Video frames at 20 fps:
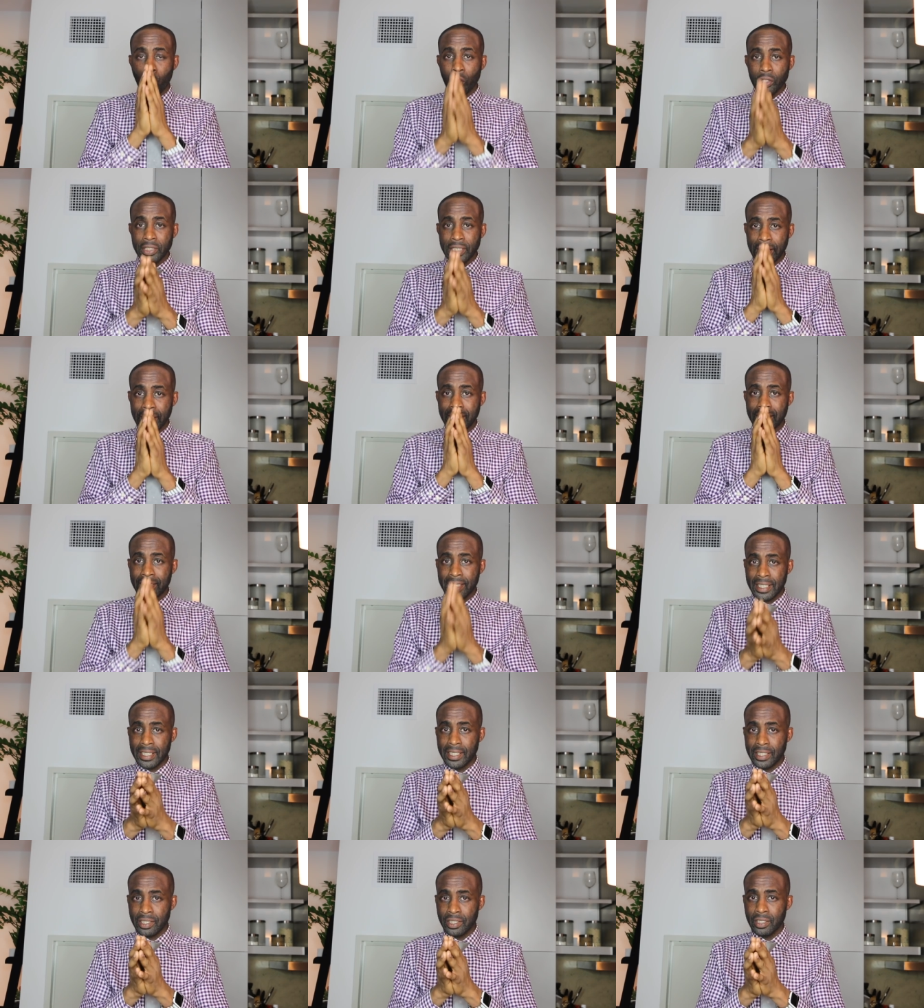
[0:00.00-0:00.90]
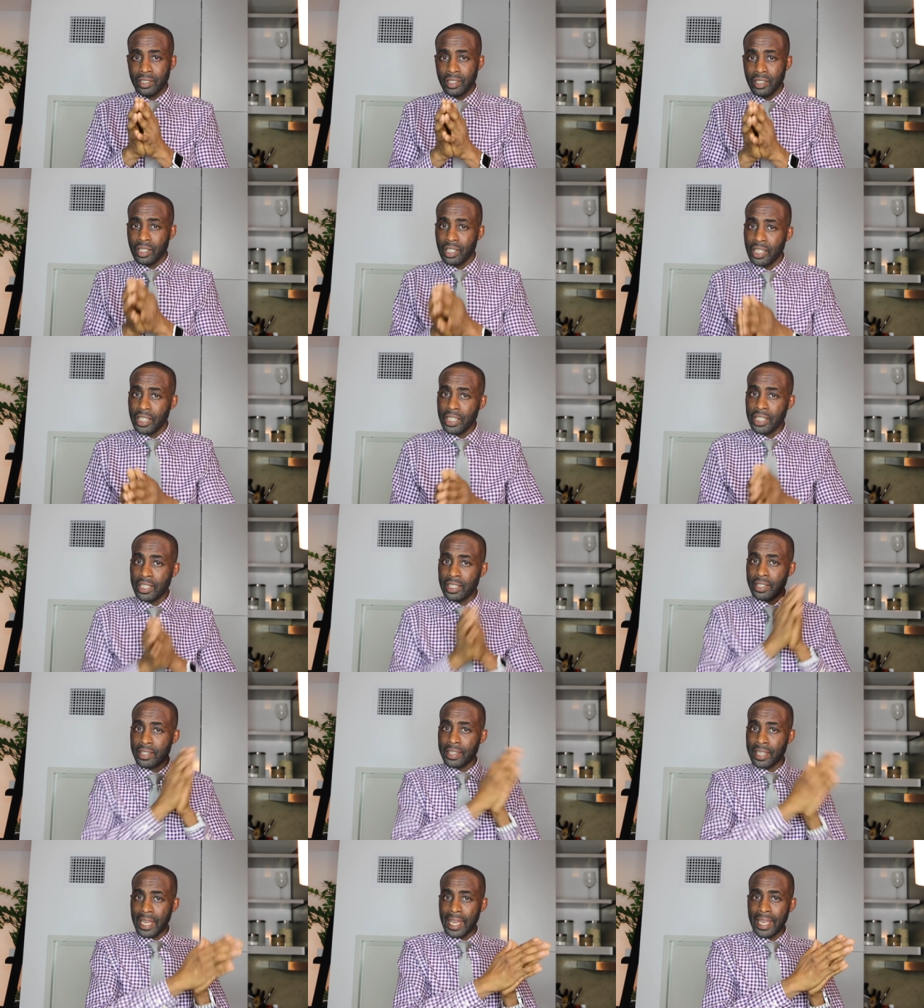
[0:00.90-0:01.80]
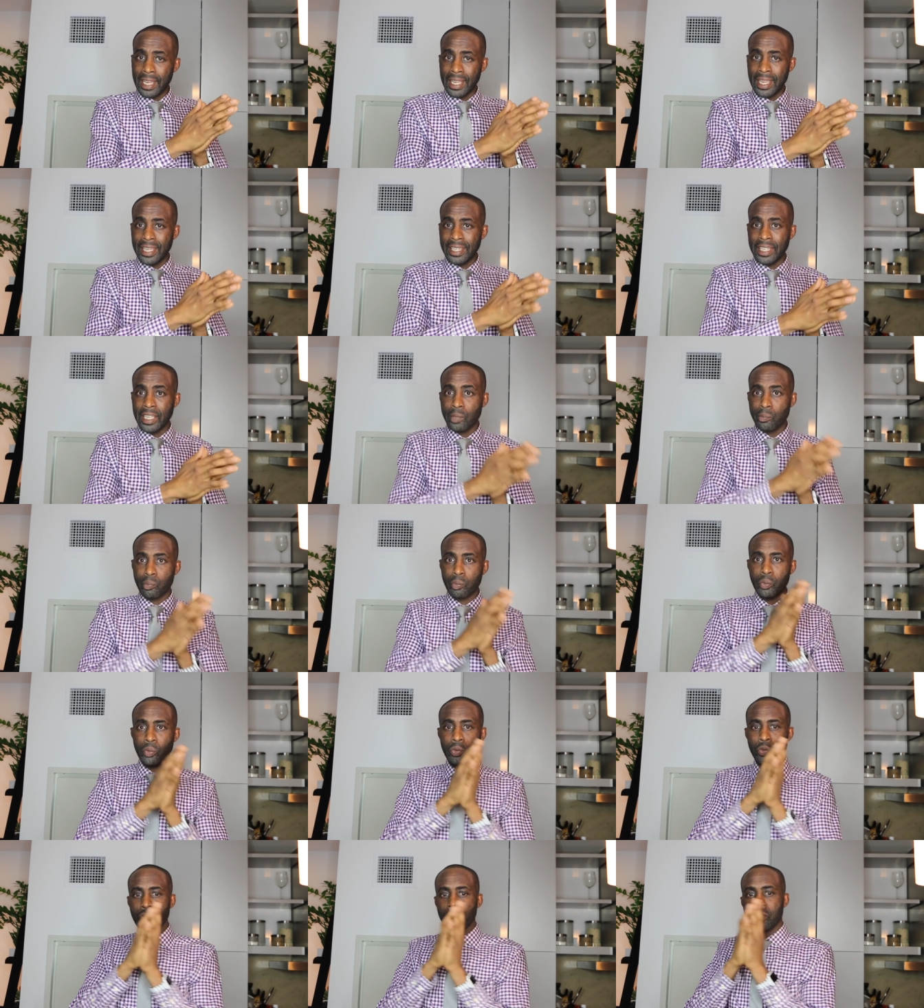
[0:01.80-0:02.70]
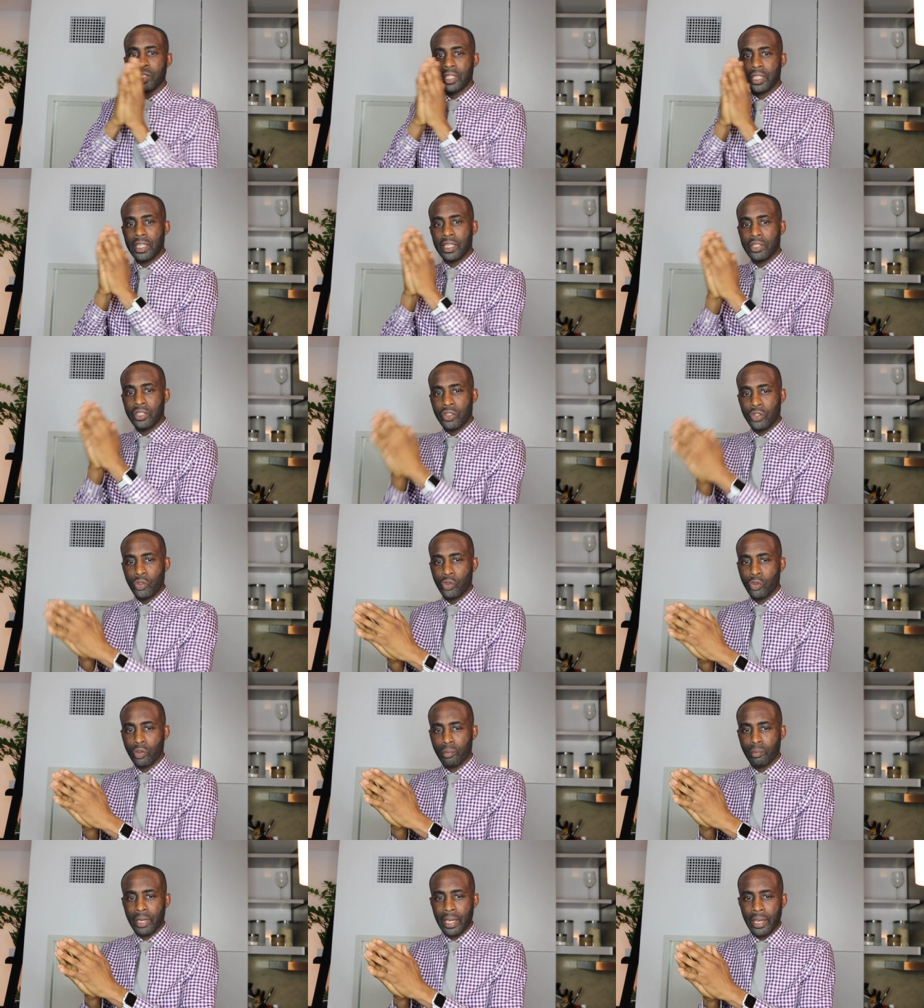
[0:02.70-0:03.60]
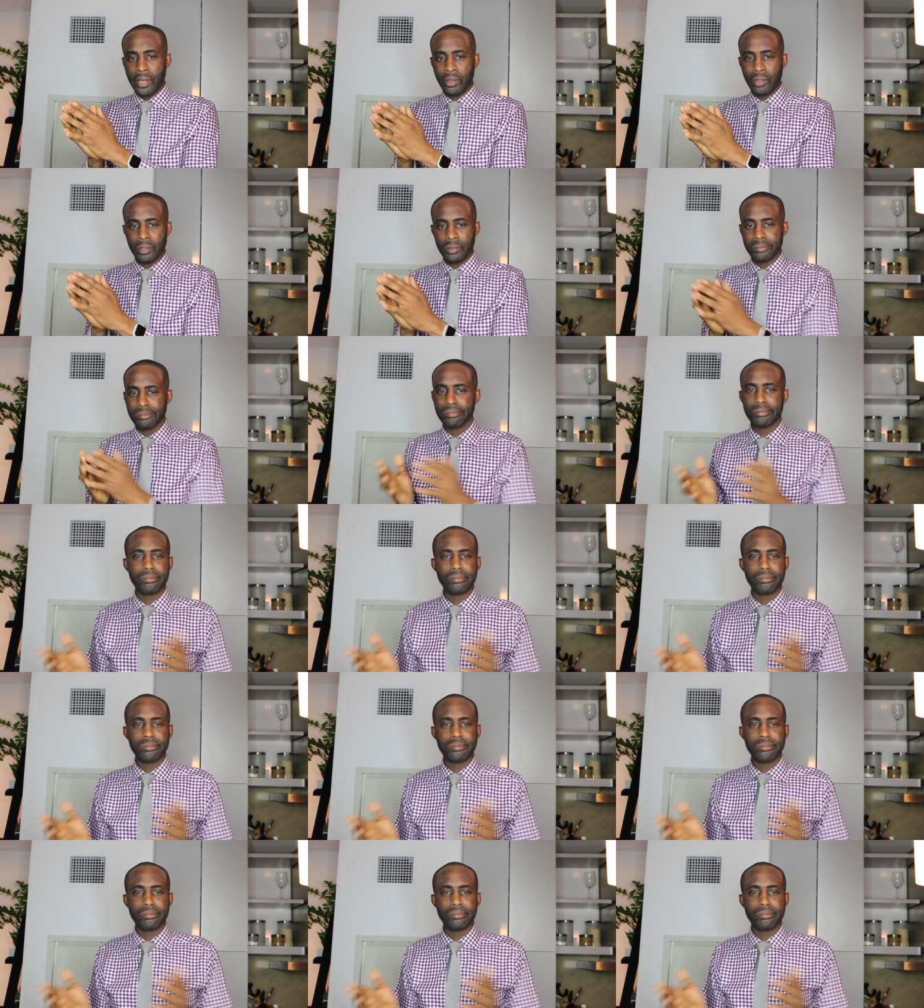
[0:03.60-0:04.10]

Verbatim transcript: what they did in that and they improved it in the newer model.